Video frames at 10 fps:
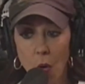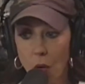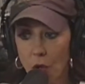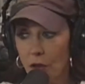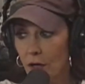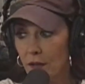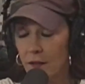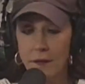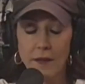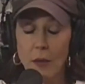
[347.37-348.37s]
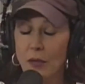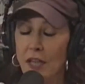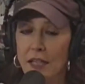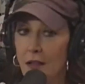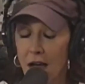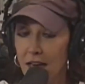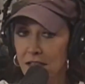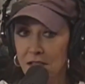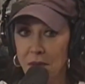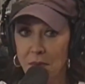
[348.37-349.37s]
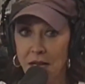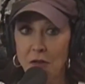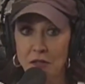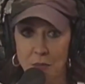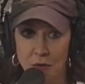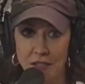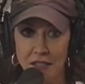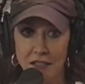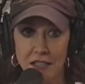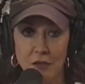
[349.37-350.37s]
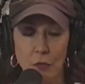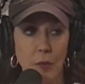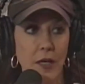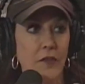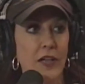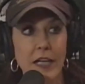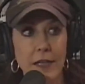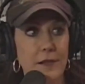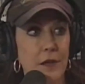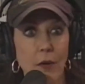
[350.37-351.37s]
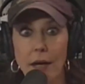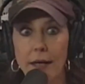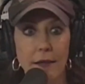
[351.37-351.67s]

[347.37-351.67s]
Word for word: or that would lay lie to something else the president says repeatedly kids don't get